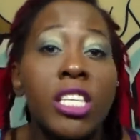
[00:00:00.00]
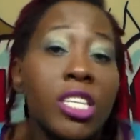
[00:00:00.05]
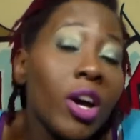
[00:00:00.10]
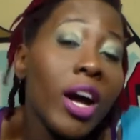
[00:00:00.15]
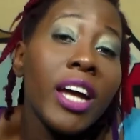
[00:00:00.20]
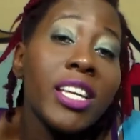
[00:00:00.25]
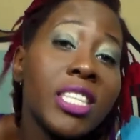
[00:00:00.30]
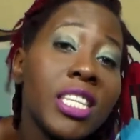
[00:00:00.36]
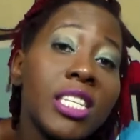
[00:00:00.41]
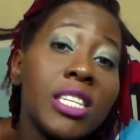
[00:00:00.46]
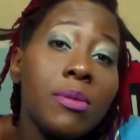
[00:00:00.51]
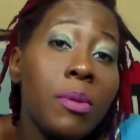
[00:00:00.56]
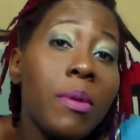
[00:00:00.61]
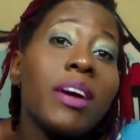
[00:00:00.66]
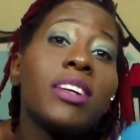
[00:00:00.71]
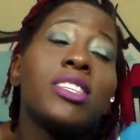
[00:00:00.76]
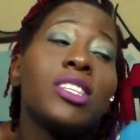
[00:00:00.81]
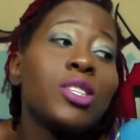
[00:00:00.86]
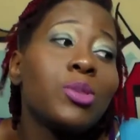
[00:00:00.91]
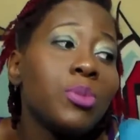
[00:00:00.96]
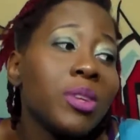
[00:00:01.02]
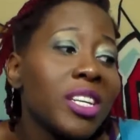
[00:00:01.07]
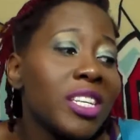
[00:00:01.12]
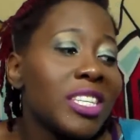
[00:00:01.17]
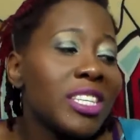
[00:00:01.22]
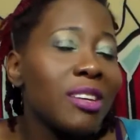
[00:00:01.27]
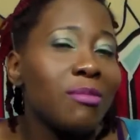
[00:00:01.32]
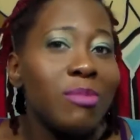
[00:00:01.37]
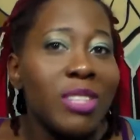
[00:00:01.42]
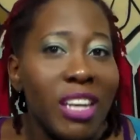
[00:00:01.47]
So I sent him a message
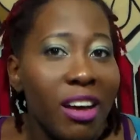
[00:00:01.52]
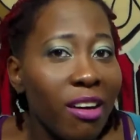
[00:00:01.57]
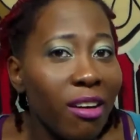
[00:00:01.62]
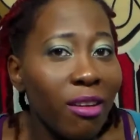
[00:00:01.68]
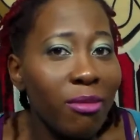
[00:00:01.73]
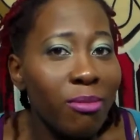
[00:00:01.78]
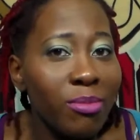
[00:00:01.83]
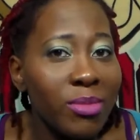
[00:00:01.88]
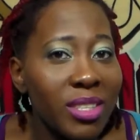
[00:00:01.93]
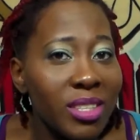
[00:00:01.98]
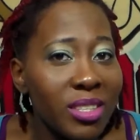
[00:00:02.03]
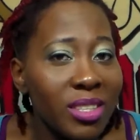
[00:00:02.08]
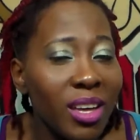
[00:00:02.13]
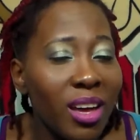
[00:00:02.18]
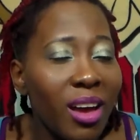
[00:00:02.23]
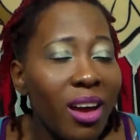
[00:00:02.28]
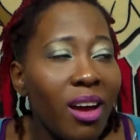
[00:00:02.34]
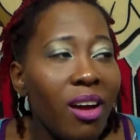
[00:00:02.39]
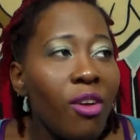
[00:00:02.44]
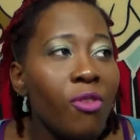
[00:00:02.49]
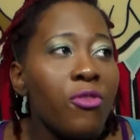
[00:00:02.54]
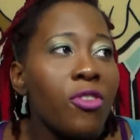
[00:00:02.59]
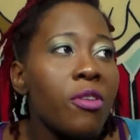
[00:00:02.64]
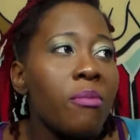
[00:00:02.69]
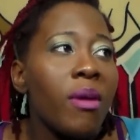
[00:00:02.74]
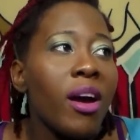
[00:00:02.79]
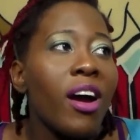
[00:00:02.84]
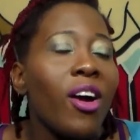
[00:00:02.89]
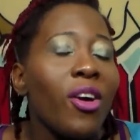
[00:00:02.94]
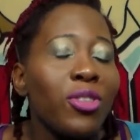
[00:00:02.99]
because sometimes,
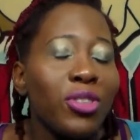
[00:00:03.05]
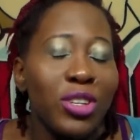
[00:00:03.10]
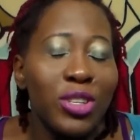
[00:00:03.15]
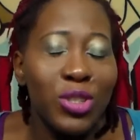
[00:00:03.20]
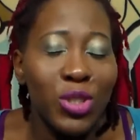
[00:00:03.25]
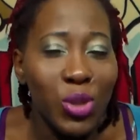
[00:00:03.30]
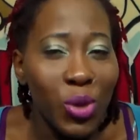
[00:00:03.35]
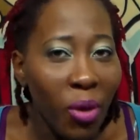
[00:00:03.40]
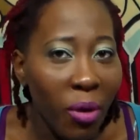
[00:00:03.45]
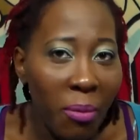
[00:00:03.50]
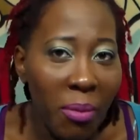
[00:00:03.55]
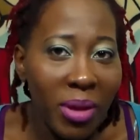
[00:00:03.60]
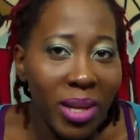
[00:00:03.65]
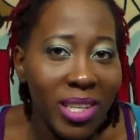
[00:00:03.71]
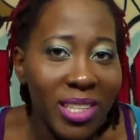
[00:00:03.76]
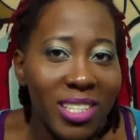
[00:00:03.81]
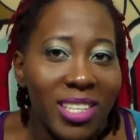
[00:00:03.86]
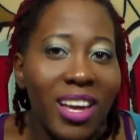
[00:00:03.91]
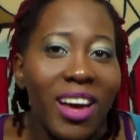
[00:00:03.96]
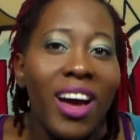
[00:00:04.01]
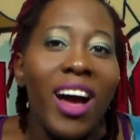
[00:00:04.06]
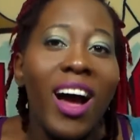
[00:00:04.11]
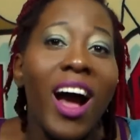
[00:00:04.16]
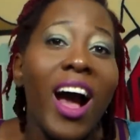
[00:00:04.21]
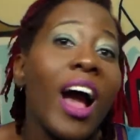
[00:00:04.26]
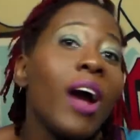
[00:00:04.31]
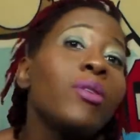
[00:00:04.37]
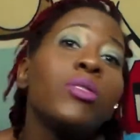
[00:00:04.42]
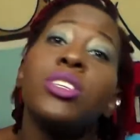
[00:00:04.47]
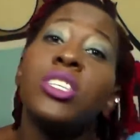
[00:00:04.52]
for my own enjoyment,
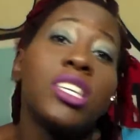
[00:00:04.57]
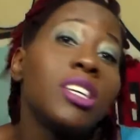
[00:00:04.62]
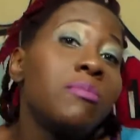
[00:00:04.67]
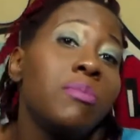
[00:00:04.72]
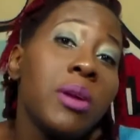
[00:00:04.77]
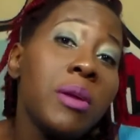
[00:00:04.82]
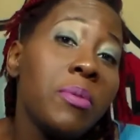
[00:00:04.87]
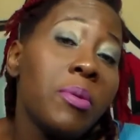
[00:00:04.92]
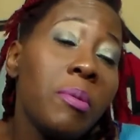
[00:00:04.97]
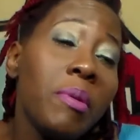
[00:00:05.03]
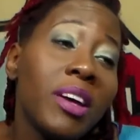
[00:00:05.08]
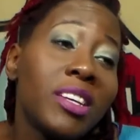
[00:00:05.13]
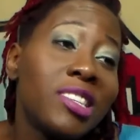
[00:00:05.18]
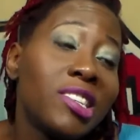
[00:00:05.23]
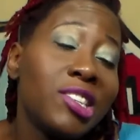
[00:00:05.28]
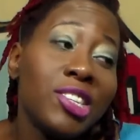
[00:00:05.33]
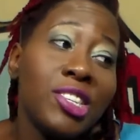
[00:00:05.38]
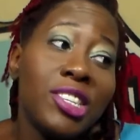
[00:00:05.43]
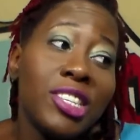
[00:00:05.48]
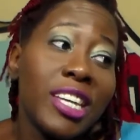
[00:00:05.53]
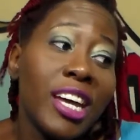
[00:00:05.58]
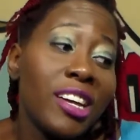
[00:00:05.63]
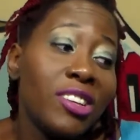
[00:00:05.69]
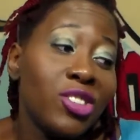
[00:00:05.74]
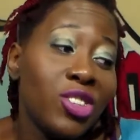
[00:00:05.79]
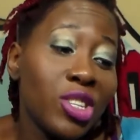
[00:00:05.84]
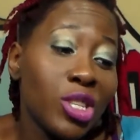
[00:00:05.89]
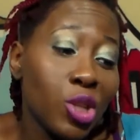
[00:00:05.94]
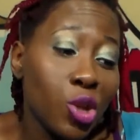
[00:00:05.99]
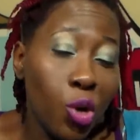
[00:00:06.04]
I will send people messages
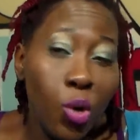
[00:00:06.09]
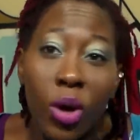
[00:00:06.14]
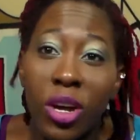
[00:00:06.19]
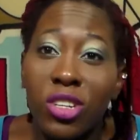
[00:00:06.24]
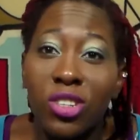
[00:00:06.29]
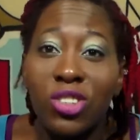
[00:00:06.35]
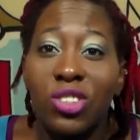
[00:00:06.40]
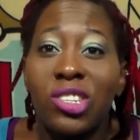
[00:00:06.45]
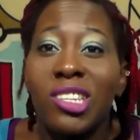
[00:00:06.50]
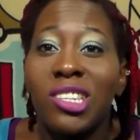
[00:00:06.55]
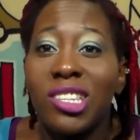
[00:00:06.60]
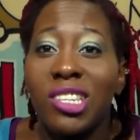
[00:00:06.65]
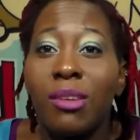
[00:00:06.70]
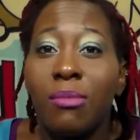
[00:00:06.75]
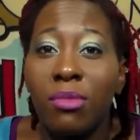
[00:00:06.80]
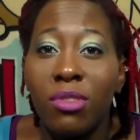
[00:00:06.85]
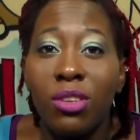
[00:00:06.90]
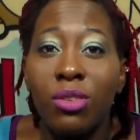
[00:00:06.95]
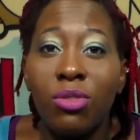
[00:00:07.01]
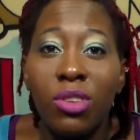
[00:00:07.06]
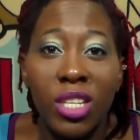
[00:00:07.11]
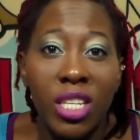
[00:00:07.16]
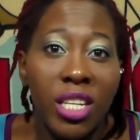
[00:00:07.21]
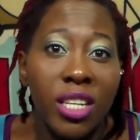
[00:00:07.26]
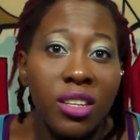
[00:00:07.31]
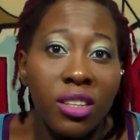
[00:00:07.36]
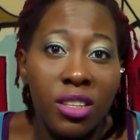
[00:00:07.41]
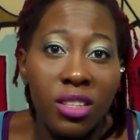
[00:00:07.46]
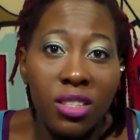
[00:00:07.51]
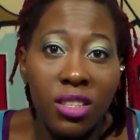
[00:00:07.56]
and just question some of the
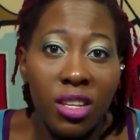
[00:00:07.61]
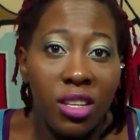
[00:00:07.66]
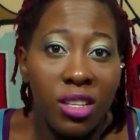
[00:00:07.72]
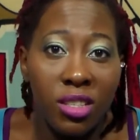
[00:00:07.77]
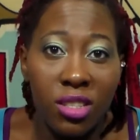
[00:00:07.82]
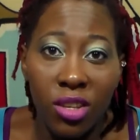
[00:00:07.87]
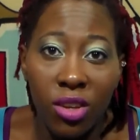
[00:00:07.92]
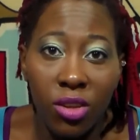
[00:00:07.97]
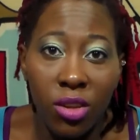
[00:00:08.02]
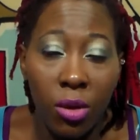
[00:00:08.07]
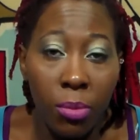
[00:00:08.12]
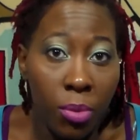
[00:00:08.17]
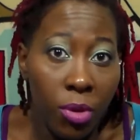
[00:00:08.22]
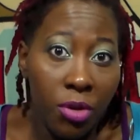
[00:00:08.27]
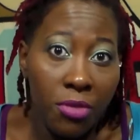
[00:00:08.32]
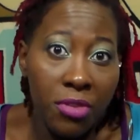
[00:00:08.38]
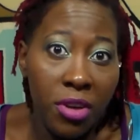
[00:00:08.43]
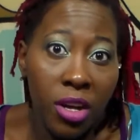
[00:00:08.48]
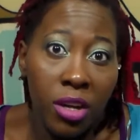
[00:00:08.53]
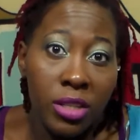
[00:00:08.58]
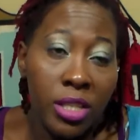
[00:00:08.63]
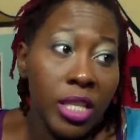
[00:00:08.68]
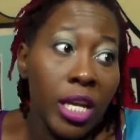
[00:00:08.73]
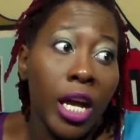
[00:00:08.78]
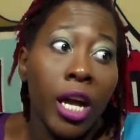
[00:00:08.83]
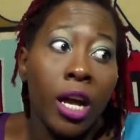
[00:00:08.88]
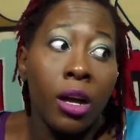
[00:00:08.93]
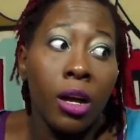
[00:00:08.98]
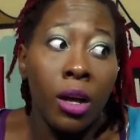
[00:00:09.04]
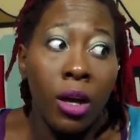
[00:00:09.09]
ridiculous things on their profiles,
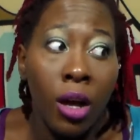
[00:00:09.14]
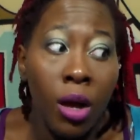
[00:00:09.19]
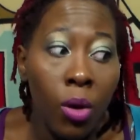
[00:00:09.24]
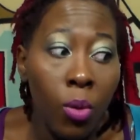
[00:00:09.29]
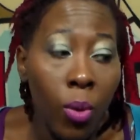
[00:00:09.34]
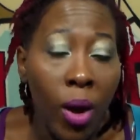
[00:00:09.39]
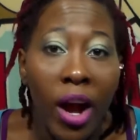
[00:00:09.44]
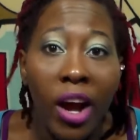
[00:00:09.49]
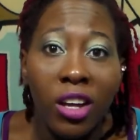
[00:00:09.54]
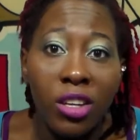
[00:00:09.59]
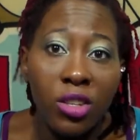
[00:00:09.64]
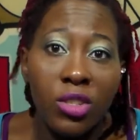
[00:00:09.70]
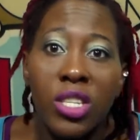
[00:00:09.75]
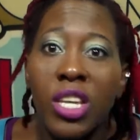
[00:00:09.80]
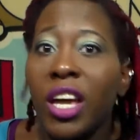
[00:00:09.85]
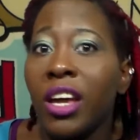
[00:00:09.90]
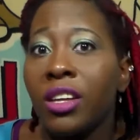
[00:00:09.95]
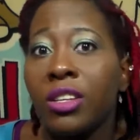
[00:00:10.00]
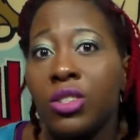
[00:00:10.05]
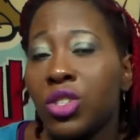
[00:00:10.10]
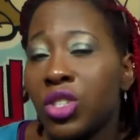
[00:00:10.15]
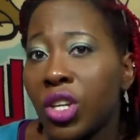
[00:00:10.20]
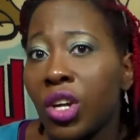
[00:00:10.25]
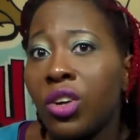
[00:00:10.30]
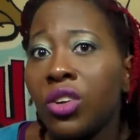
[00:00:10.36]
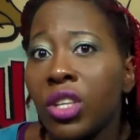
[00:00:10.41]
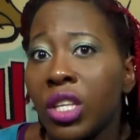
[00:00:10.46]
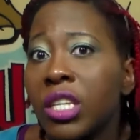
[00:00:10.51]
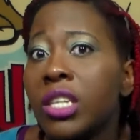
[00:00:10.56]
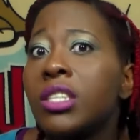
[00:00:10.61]
like, why are you taking
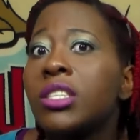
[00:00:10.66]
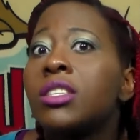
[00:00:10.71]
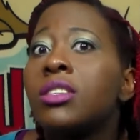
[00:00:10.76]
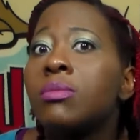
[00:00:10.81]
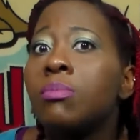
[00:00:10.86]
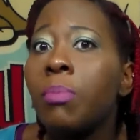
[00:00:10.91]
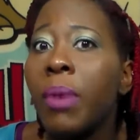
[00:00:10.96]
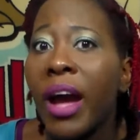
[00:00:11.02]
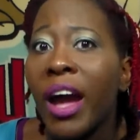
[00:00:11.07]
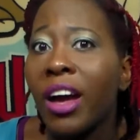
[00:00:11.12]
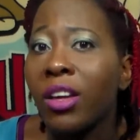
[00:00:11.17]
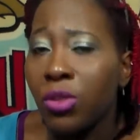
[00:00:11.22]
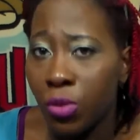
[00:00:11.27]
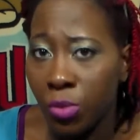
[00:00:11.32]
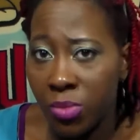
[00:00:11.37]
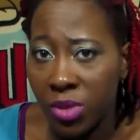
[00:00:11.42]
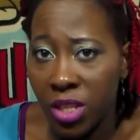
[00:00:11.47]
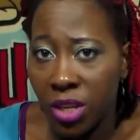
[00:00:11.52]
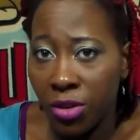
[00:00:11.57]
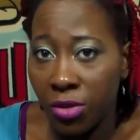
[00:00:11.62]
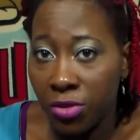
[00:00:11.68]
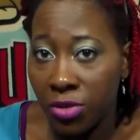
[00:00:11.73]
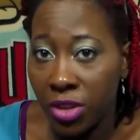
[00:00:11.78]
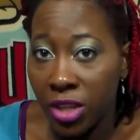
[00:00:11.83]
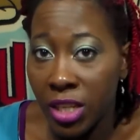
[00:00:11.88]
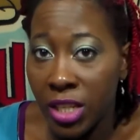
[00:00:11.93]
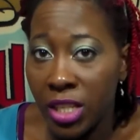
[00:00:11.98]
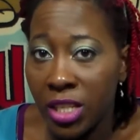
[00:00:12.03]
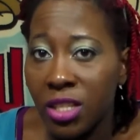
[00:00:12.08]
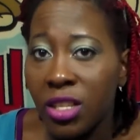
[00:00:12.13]
shirtless bathroom
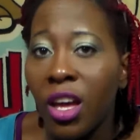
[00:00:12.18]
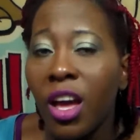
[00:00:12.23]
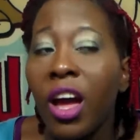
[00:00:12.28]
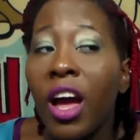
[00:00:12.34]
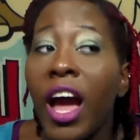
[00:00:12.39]
selfies?